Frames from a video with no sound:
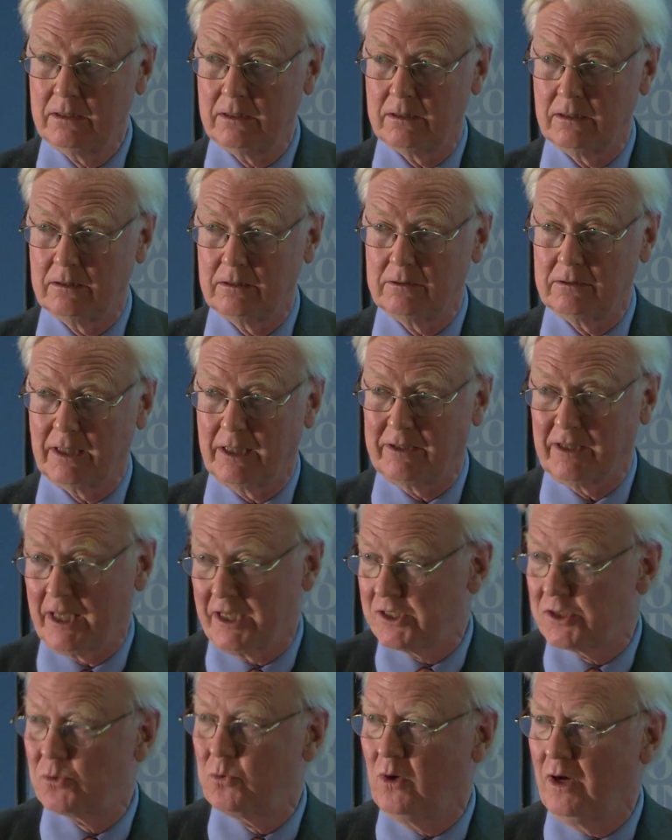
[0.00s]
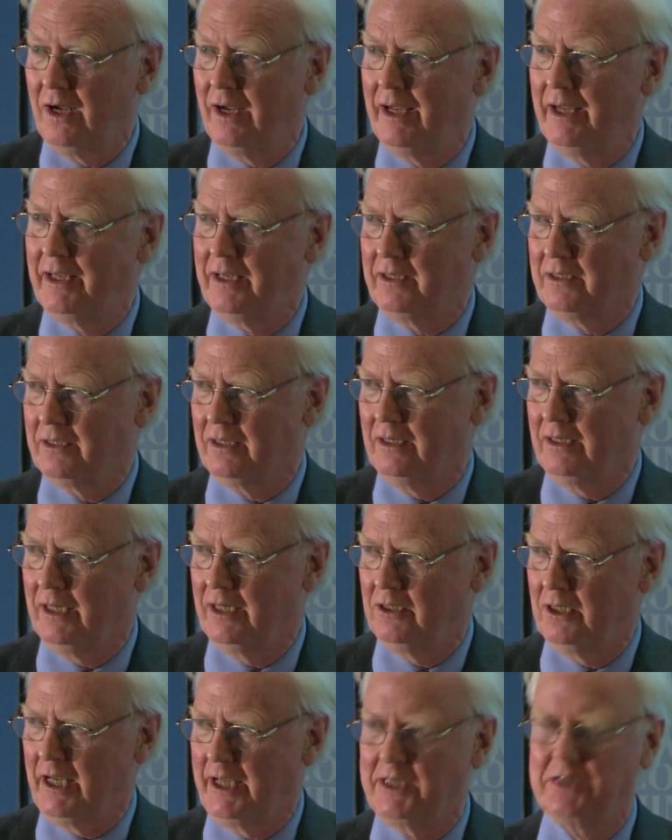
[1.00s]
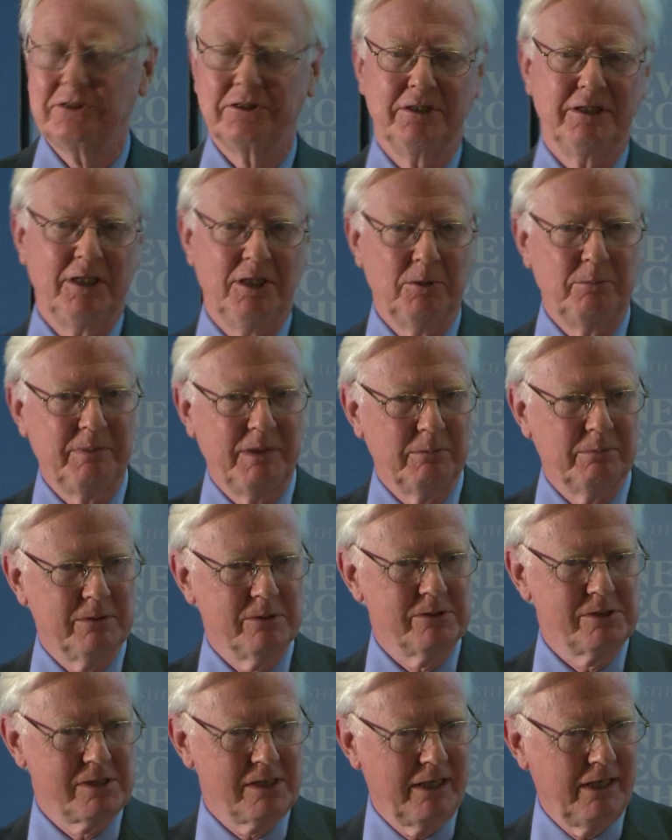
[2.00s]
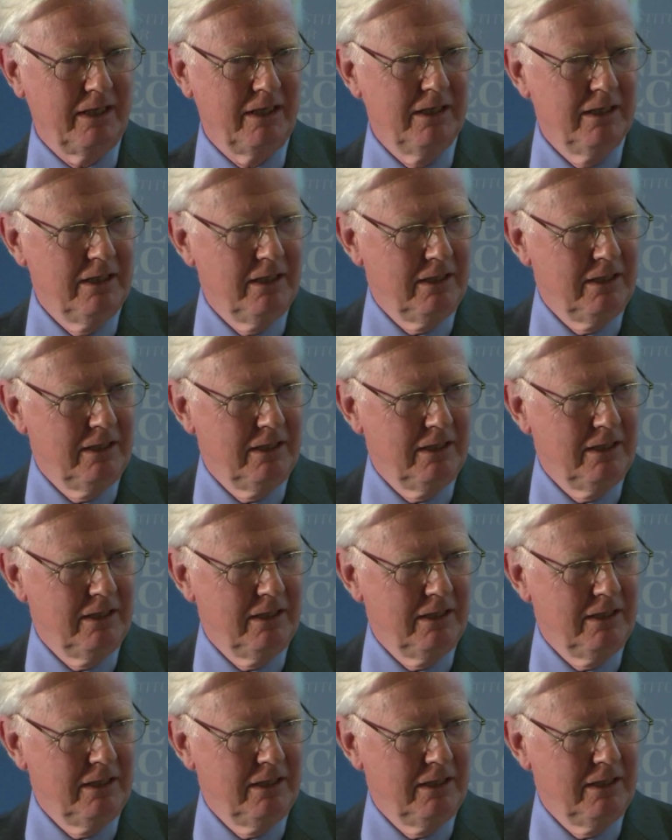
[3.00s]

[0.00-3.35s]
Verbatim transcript: Uh, that, that's why I like to hear people say